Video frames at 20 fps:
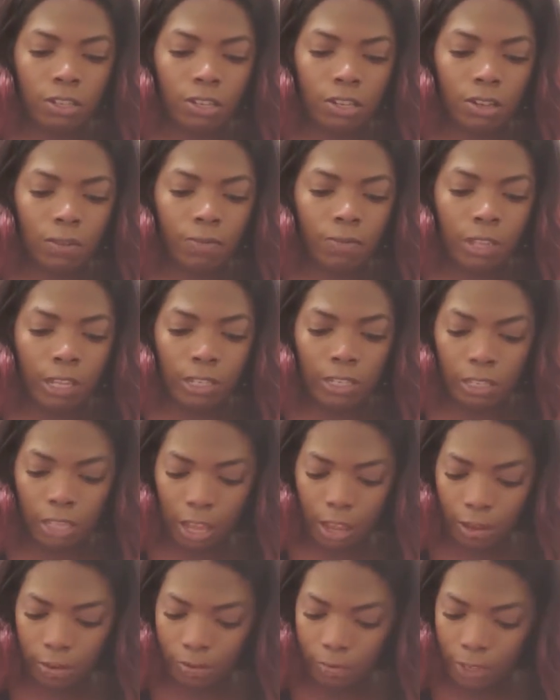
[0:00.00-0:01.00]
of this
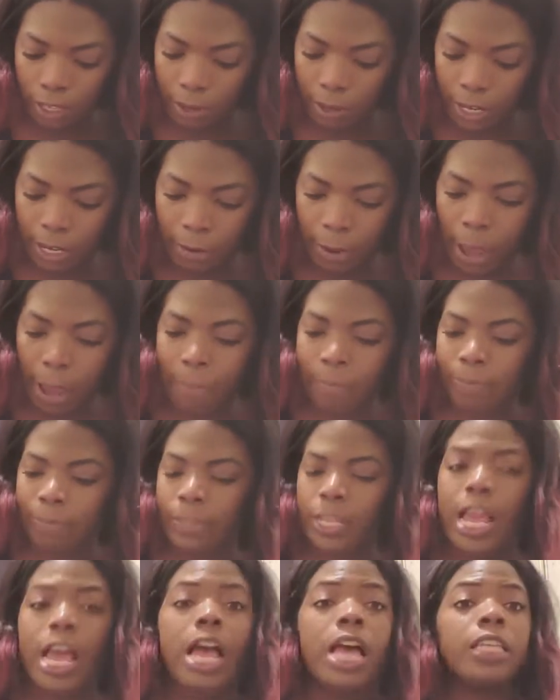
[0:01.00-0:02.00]
stuff. So anyway,
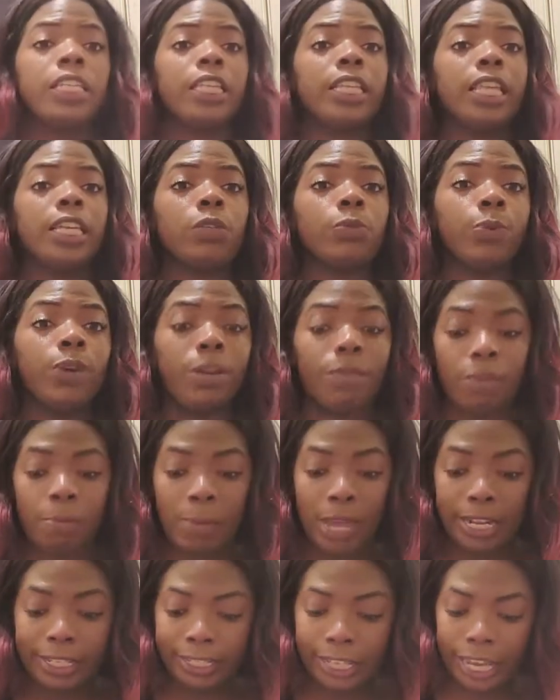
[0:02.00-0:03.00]
so that's one of the
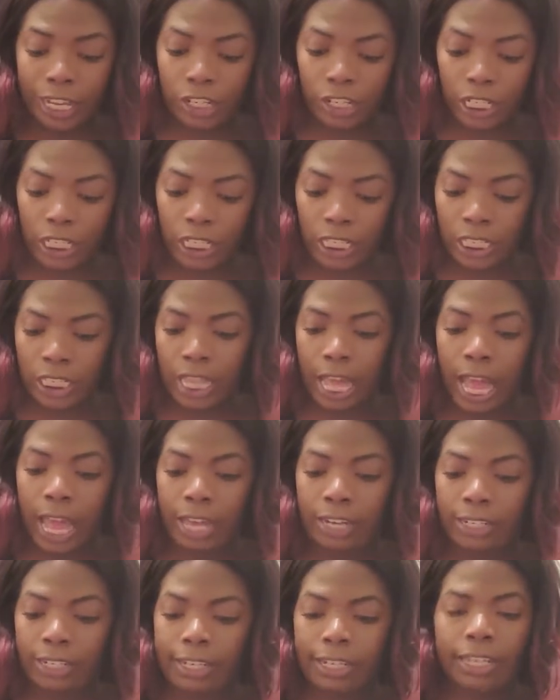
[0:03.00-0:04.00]
medications
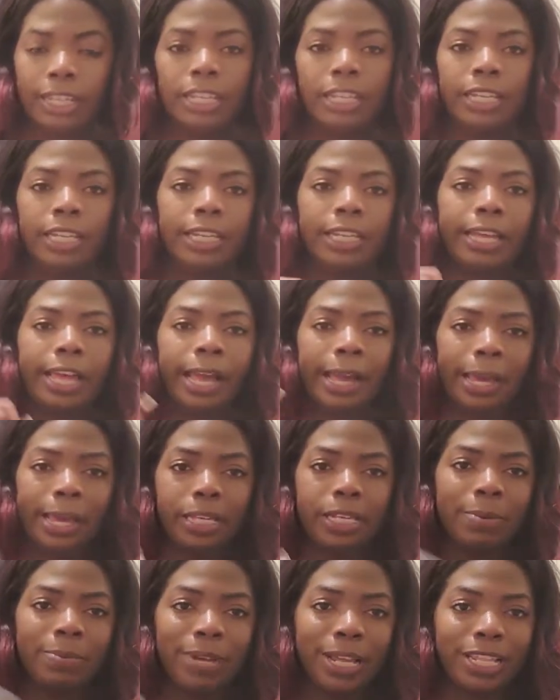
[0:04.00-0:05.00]
that I
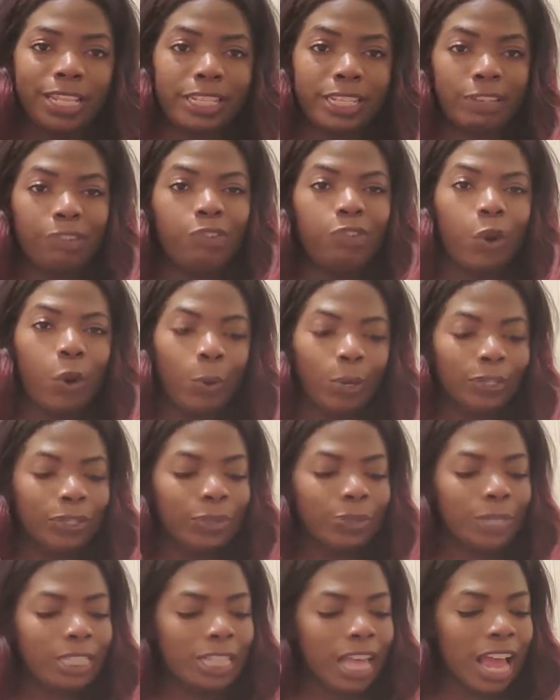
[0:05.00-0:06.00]
guess I'm not looking forward
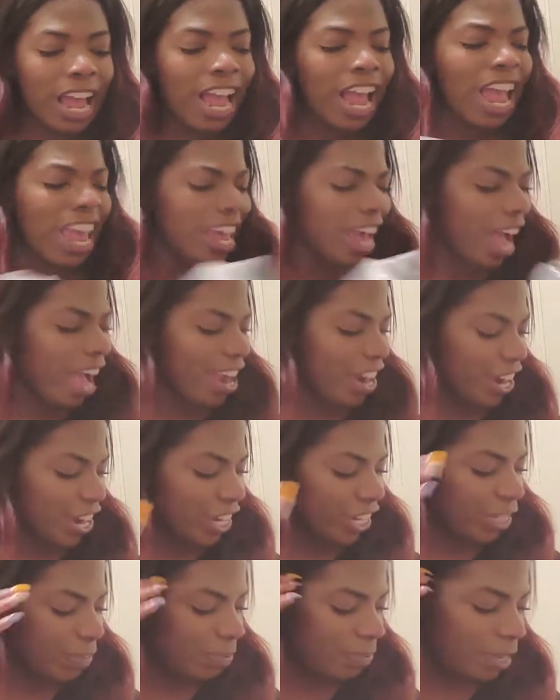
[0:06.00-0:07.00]
to, because I
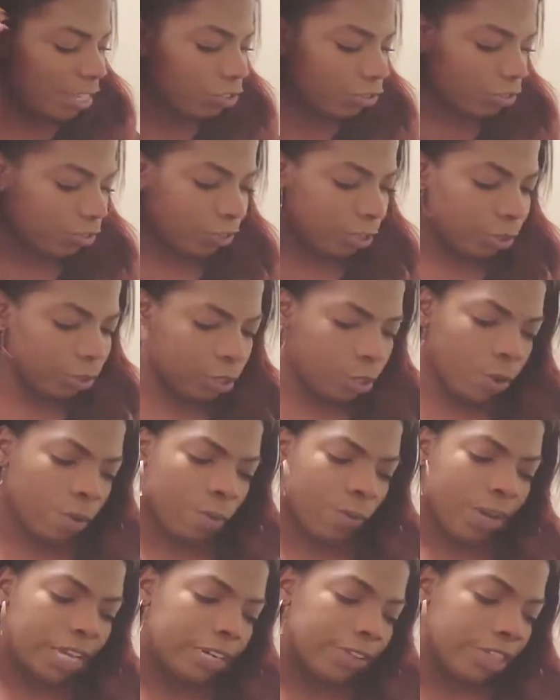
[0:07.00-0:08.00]
heard mixed reviews. So
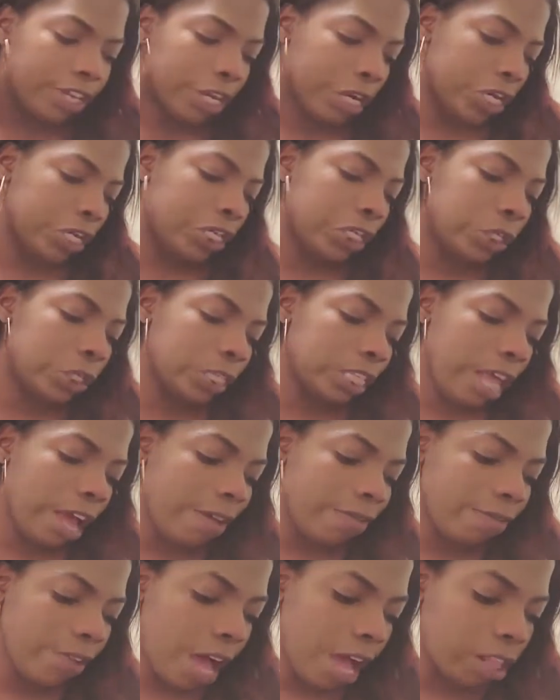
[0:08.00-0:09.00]
one of the girls
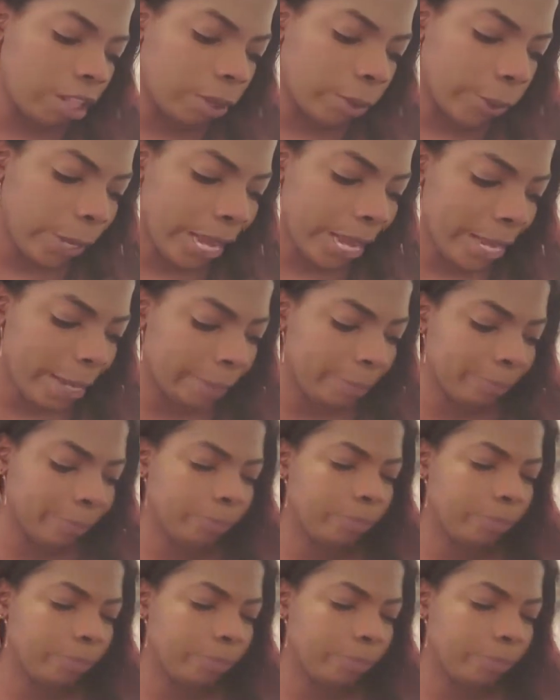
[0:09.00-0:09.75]
I follow, I